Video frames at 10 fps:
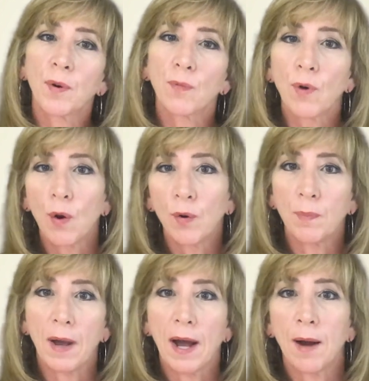a
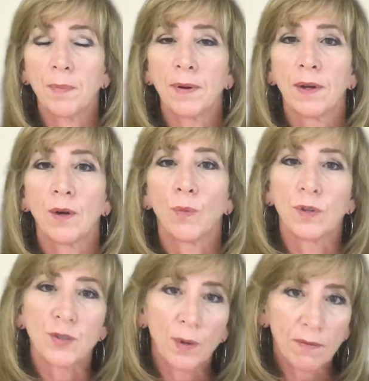roadmap.
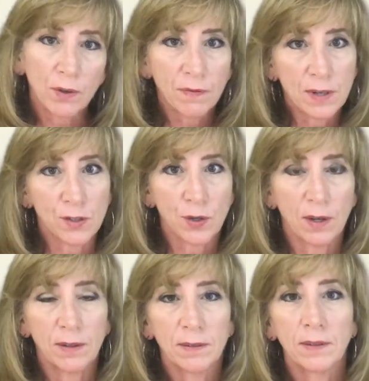Once you have your
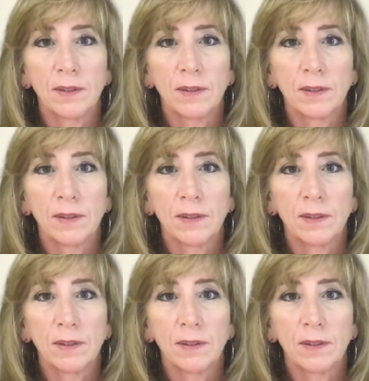vision,